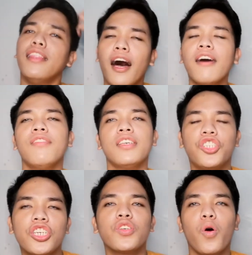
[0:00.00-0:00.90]
love is
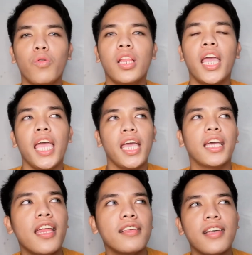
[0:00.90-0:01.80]
just only,
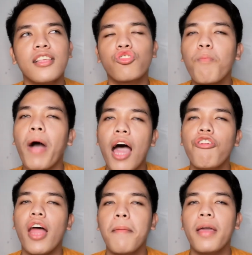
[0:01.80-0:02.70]
in a sense, kung
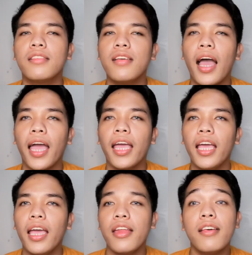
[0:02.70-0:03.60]
paano namin sila
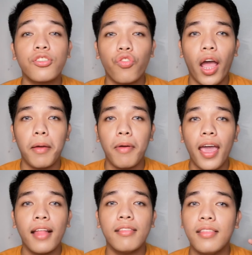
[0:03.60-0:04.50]
i-describe.
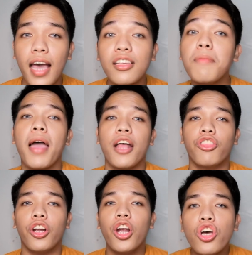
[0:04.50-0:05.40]
It doesn't
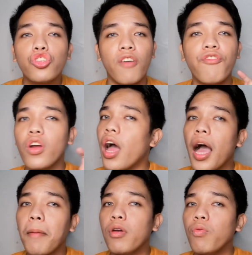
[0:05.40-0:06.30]
matter. So if you're
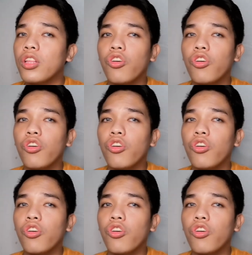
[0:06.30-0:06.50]
happy with